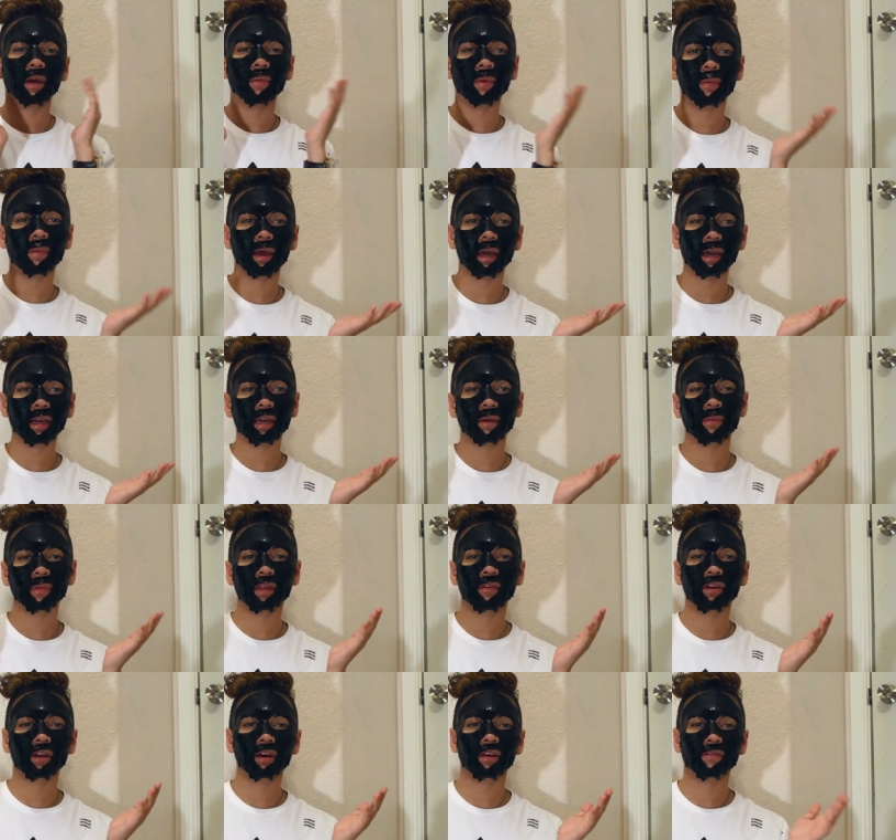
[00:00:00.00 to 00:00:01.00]
I'll be back. I'm going to
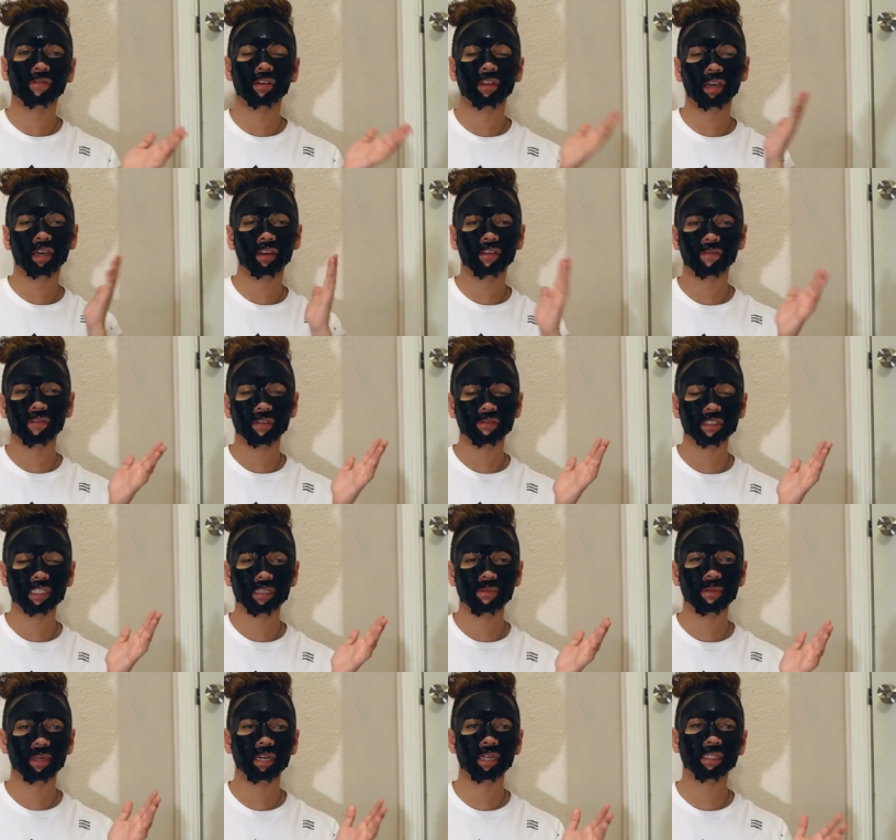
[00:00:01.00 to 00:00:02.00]
leave it on for like
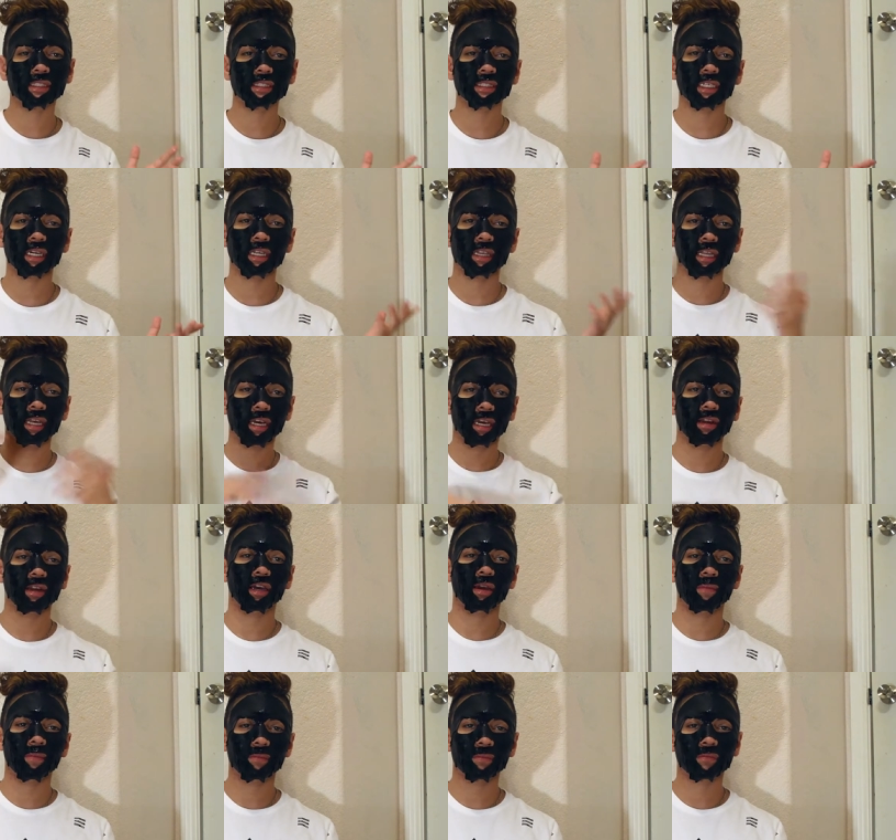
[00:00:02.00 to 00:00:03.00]
15 minutes and then
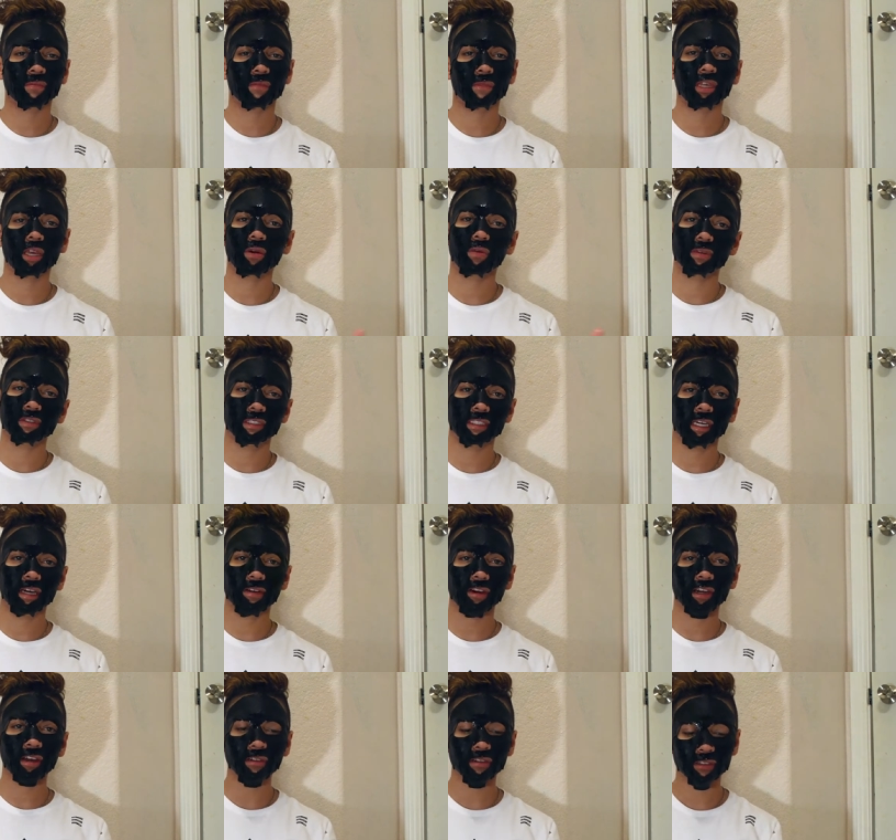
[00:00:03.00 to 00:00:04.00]
um, we'll see how
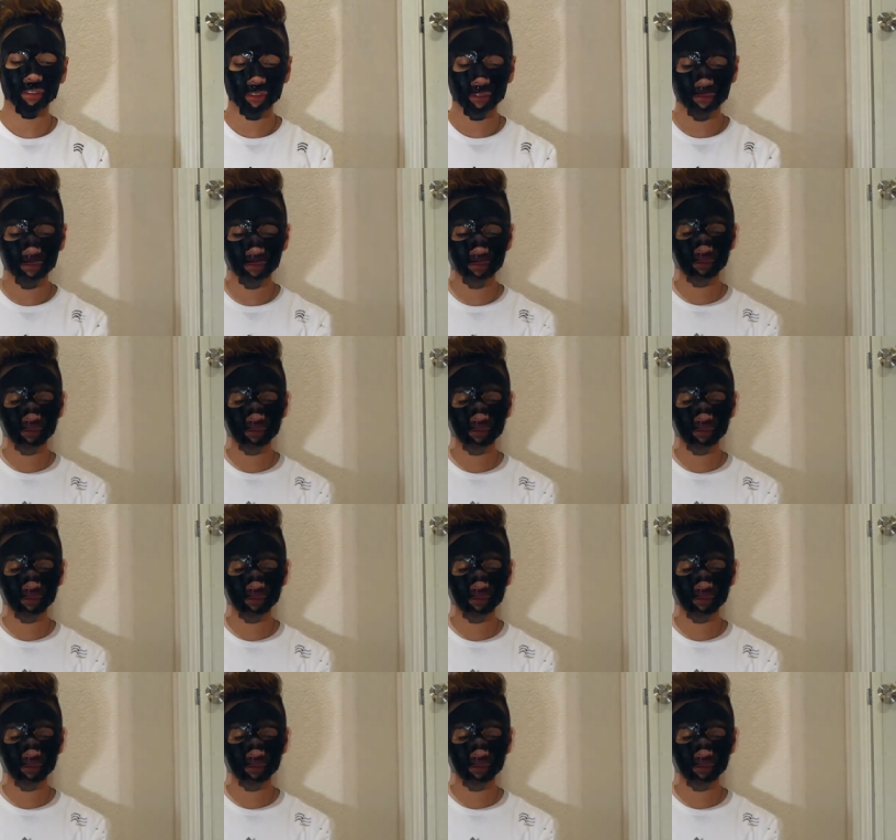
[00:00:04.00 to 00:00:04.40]
it goes.